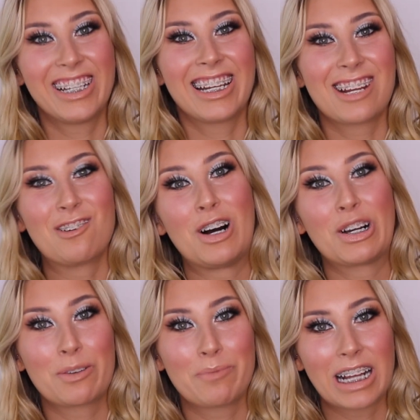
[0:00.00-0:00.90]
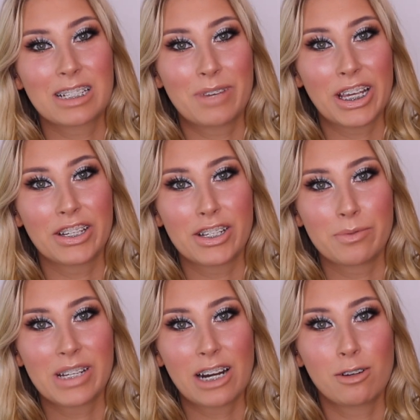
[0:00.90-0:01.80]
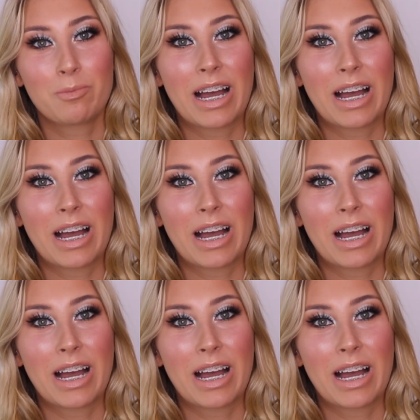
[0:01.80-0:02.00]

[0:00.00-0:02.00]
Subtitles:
everyone, and welcome back to my YouTube channel.